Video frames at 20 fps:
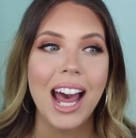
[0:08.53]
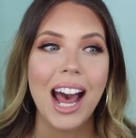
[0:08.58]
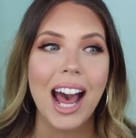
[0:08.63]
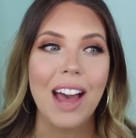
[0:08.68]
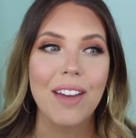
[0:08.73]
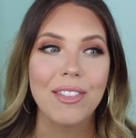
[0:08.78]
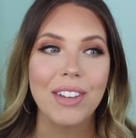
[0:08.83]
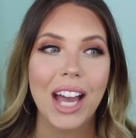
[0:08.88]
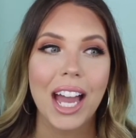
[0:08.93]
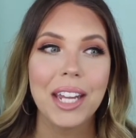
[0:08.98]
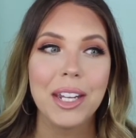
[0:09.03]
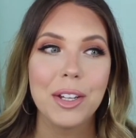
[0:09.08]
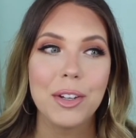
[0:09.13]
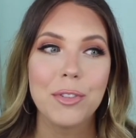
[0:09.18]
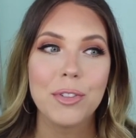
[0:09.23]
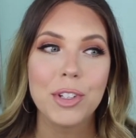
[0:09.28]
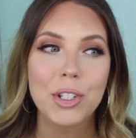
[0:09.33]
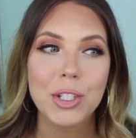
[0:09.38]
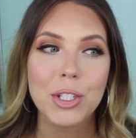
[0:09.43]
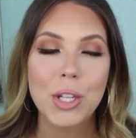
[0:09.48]
I've kind
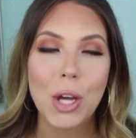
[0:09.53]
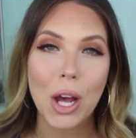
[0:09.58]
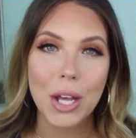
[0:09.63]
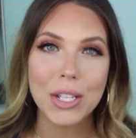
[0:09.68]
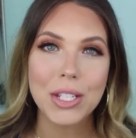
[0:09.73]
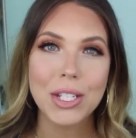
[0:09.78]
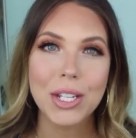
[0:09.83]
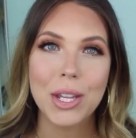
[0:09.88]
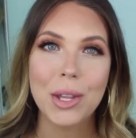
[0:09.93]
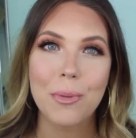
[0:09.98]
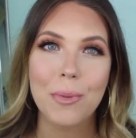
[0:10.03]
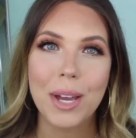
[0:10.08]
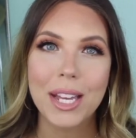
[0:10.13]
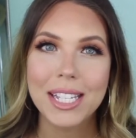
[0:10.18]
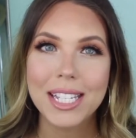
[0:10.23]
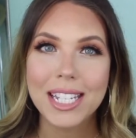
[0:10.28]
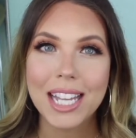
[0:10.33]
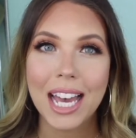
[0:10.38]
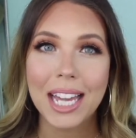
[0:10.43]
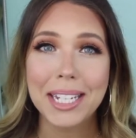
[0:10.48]
of tossed to the
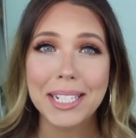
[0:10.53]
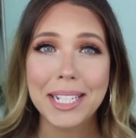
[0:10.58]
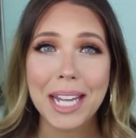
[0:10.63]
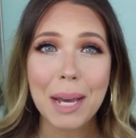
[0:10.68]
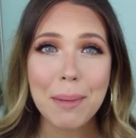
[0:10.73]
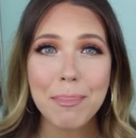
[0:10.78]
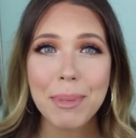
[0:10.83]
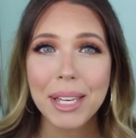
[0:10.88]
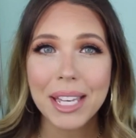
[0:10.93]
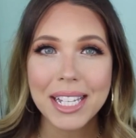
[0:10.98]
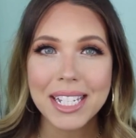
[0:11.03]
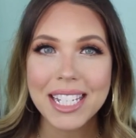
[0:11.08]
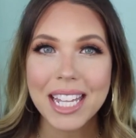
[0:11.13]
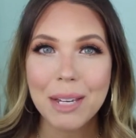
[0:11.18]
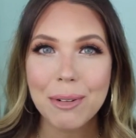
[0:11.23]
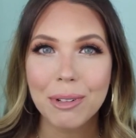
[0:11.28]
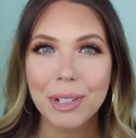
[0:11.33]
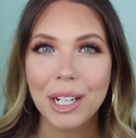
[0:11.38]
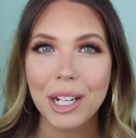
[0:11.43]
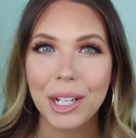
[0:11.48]
wayside, not because
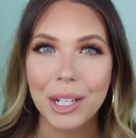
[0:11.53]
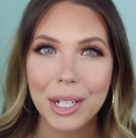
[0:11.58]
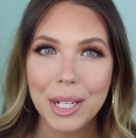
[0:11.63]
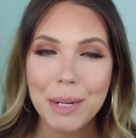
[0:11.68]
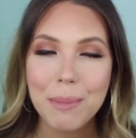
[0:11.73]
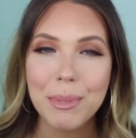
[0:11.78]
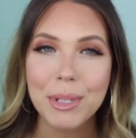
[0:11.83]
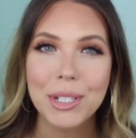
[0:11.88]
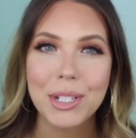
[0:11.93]
they weren't good,